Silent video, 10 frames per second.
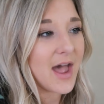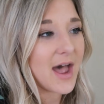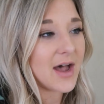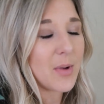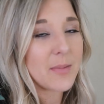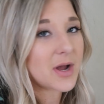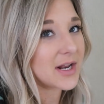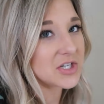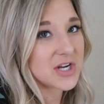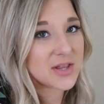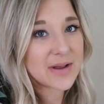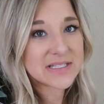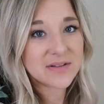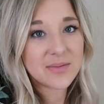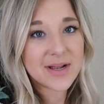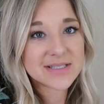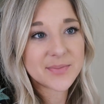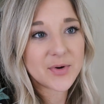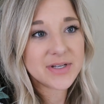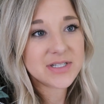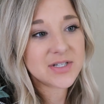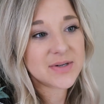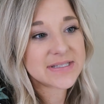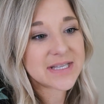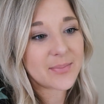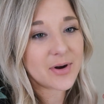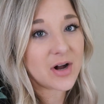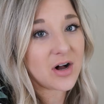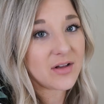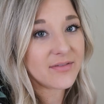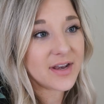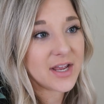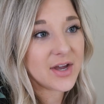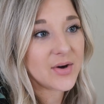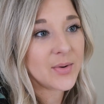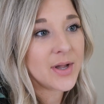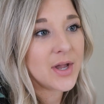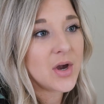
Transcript: I'm not going to show you the rest of it because I'm going to do a separate haul video